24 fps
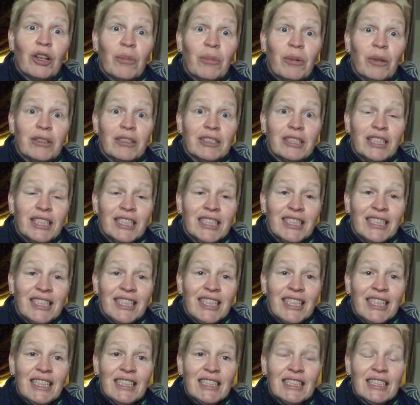about these
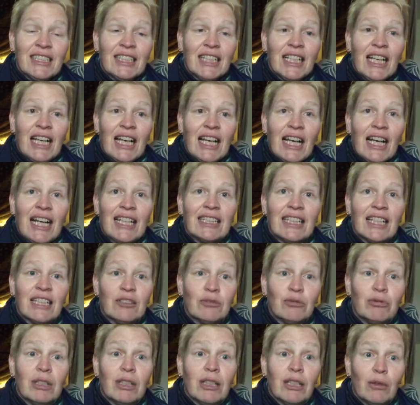things, and
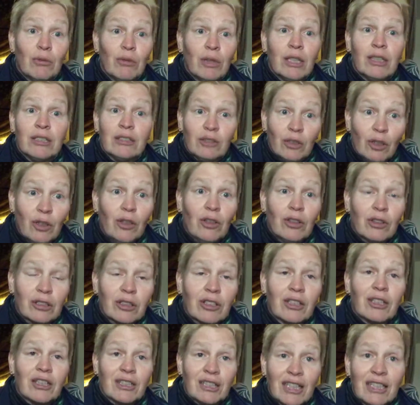that's why I want to
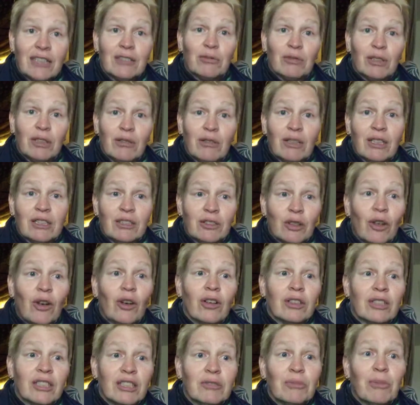talk.
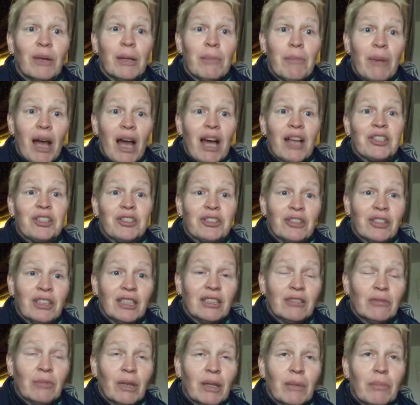It's my passion.
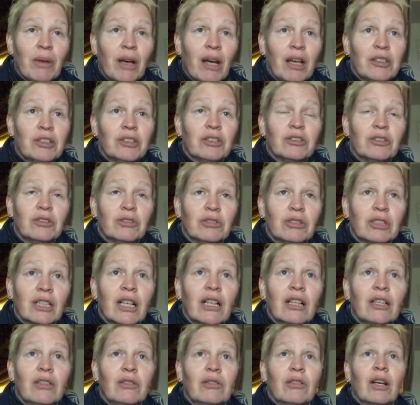It's my passion to
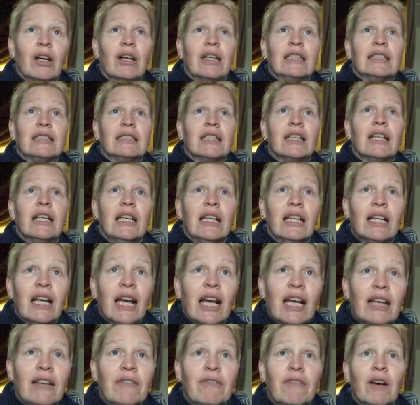tell you guys.
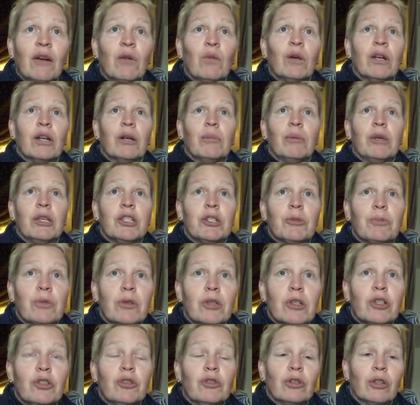And if I want to be a
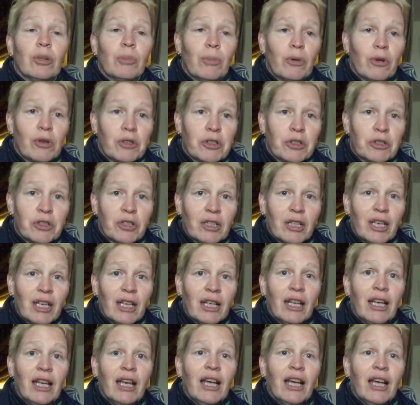spiritual person